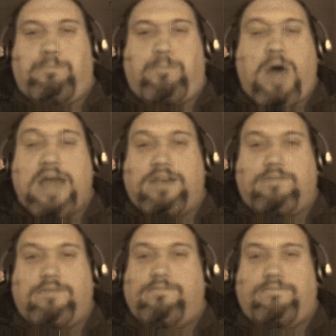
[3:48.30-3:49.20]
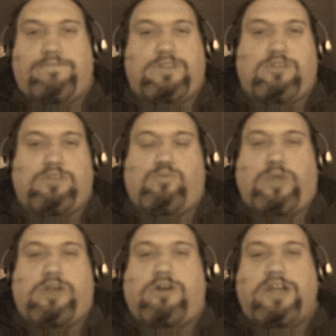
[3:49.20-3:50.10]
But
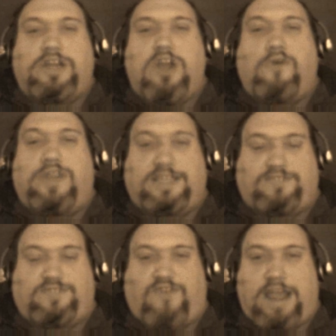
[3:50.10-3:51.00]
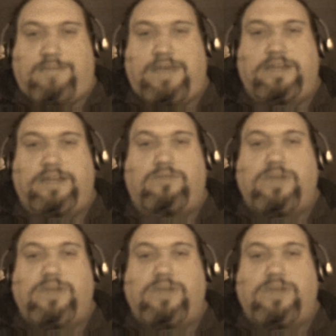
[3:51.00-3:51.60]
we already know that it's fragmented.